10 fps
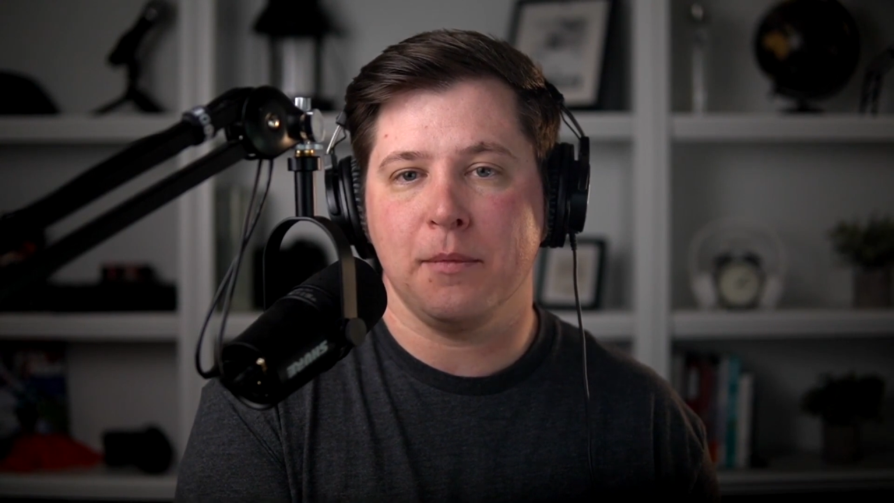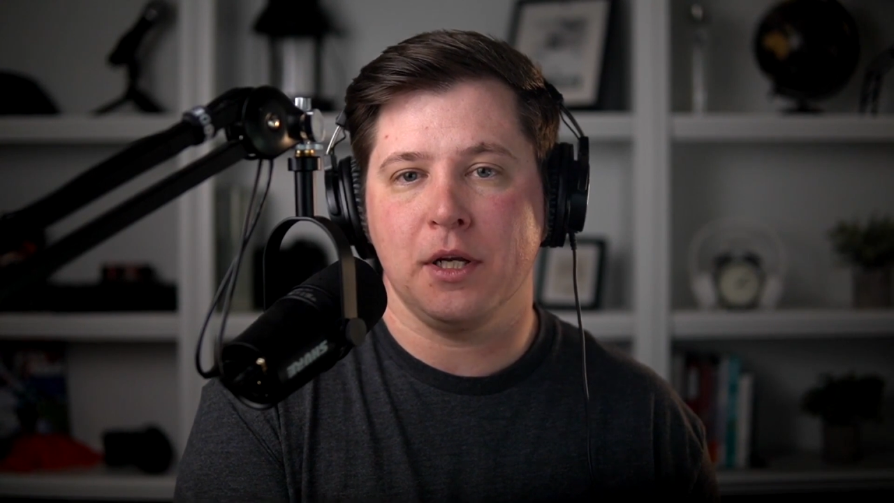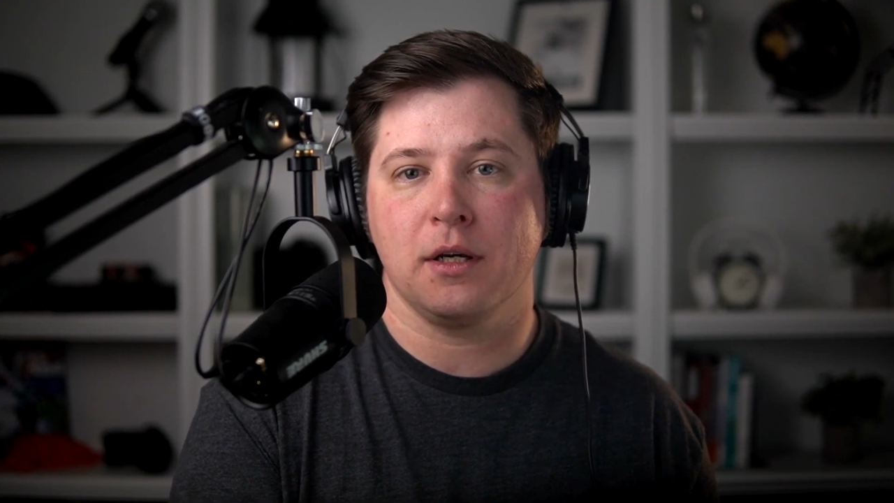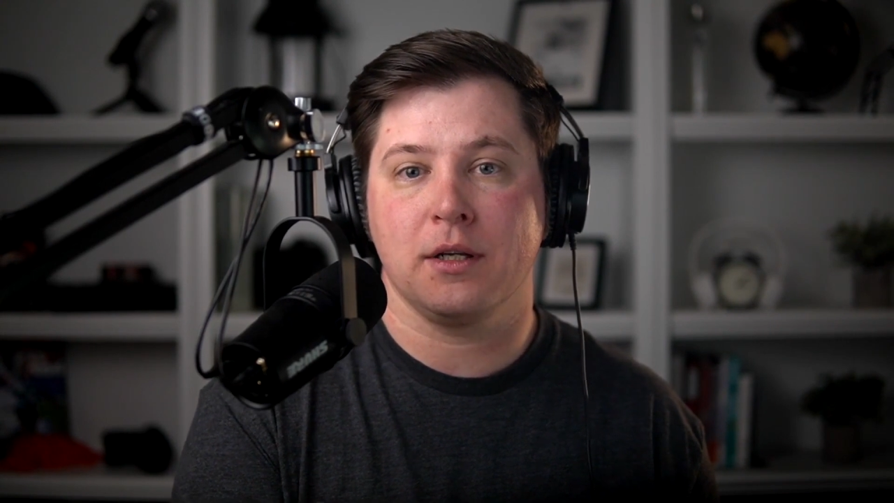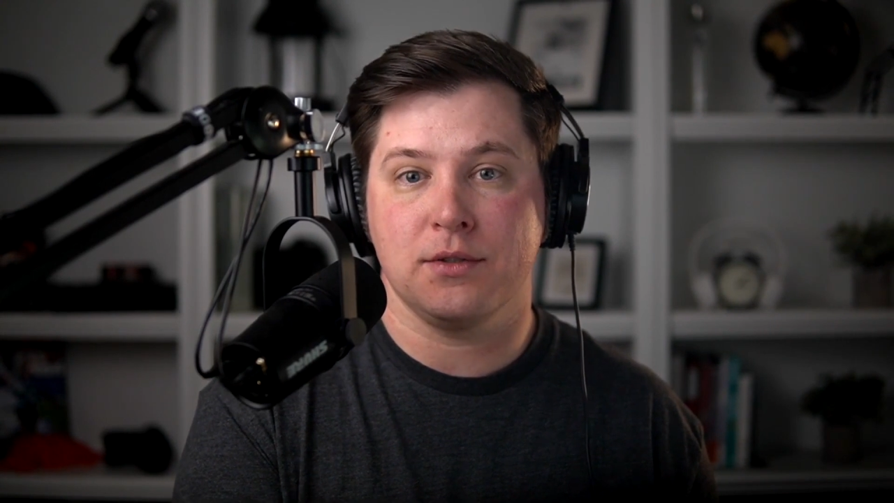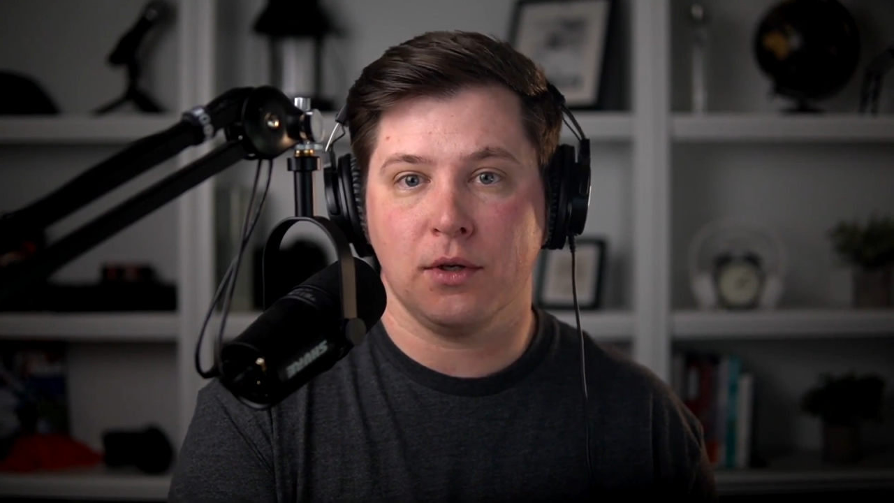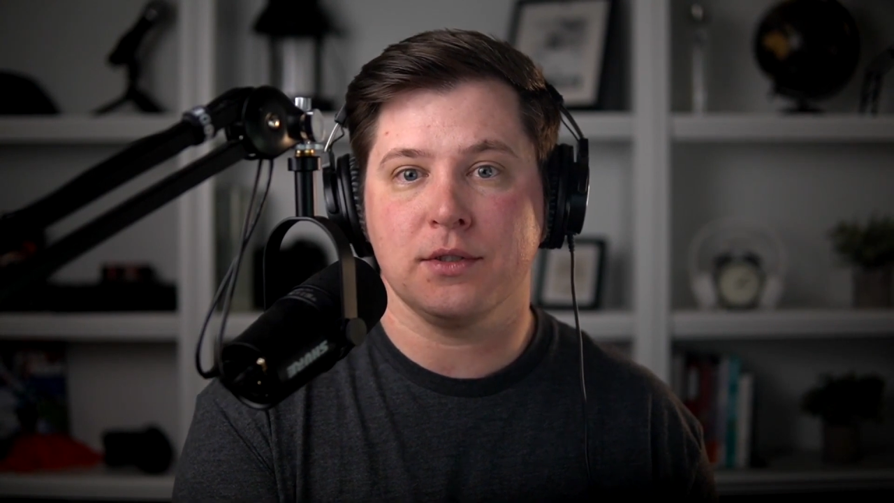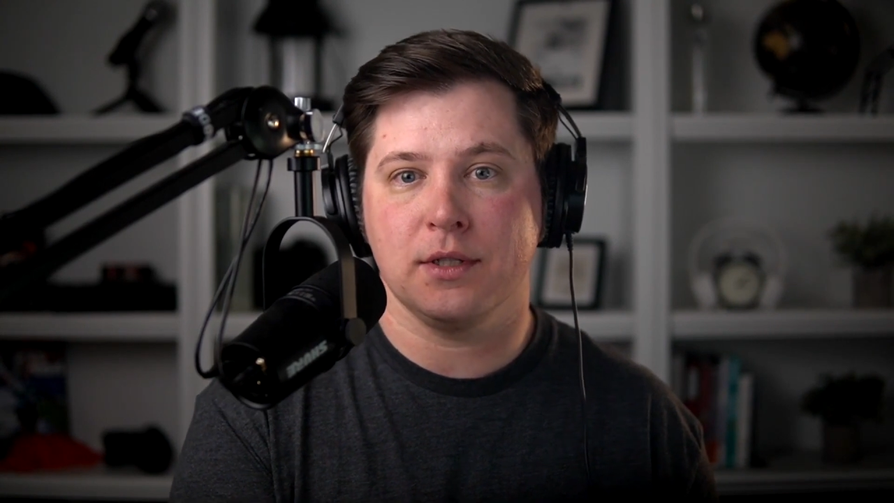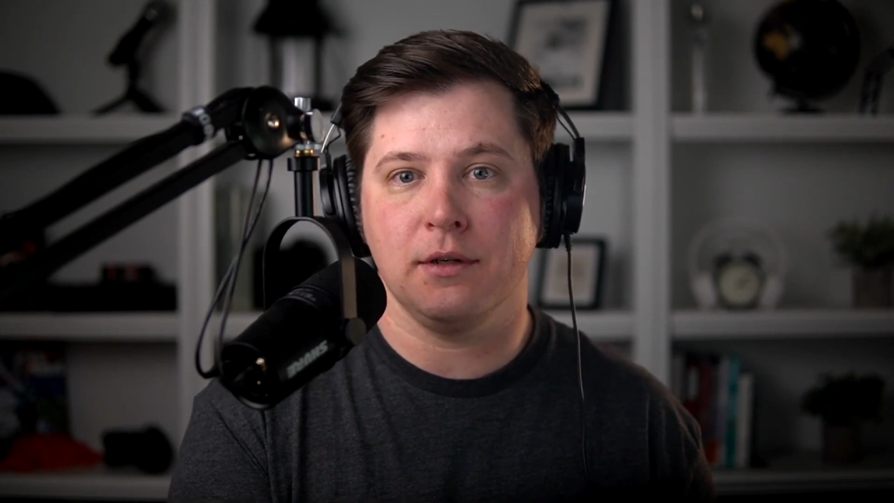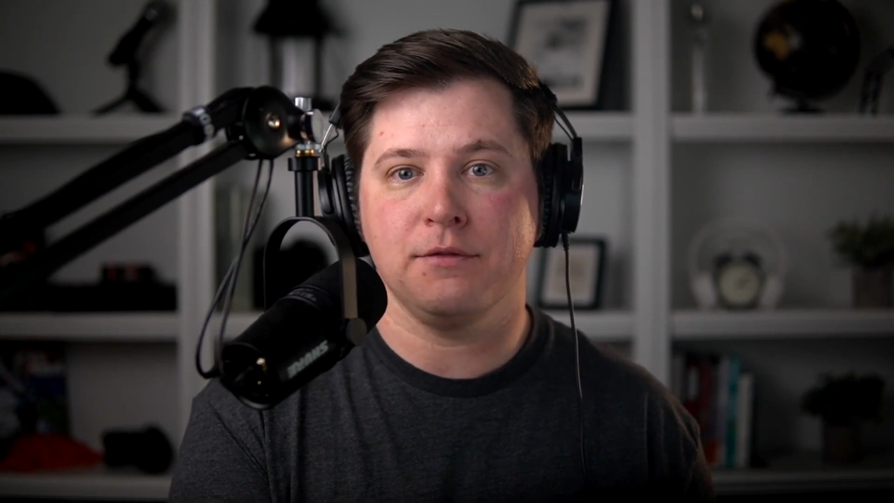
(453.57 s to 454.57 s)
in a
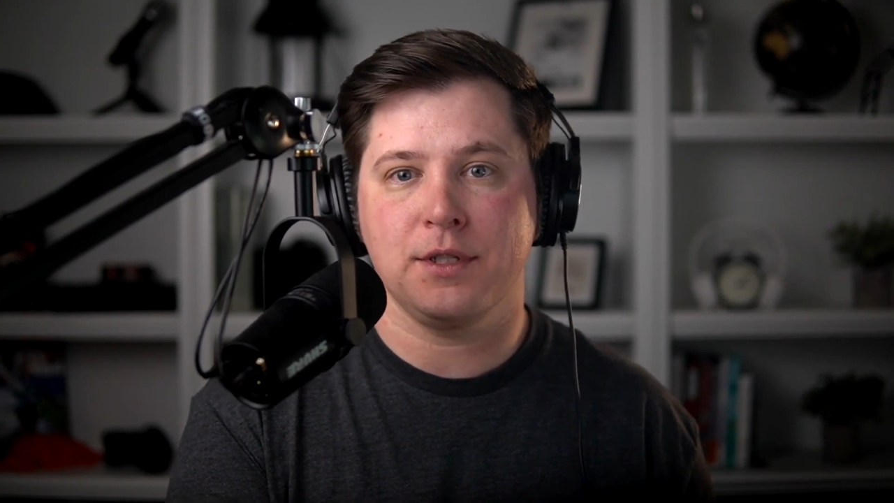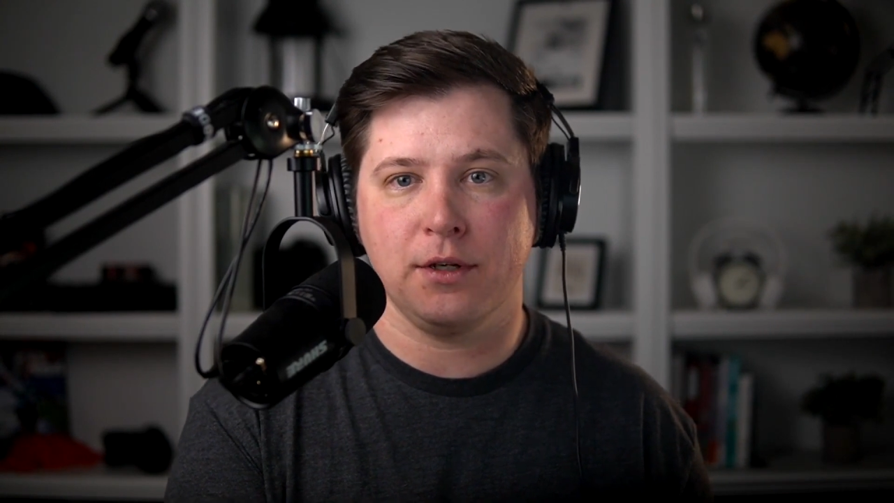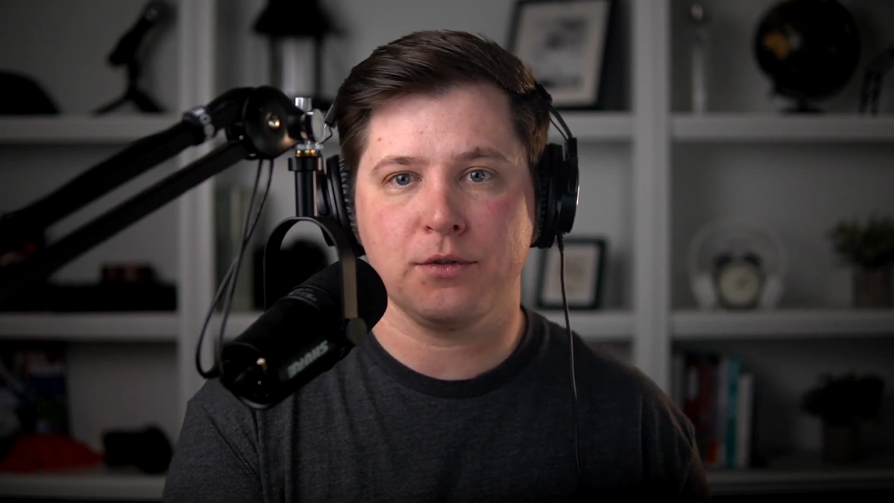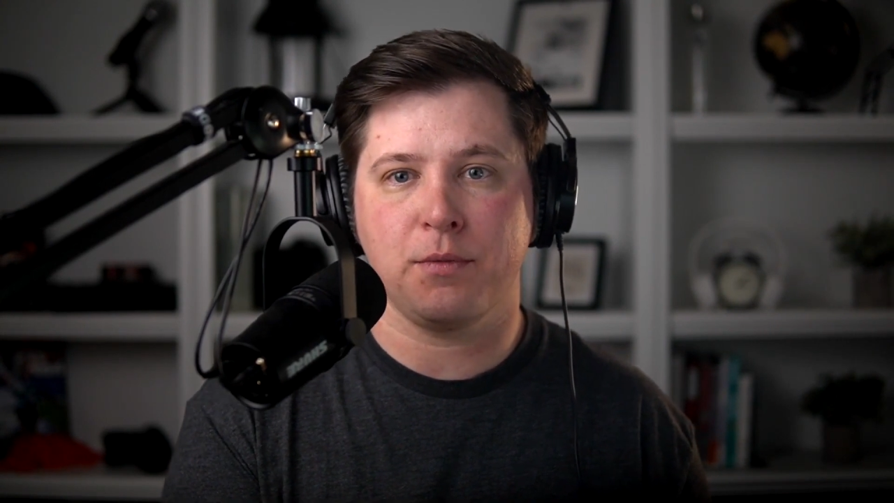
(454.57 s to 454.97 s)
consultative sales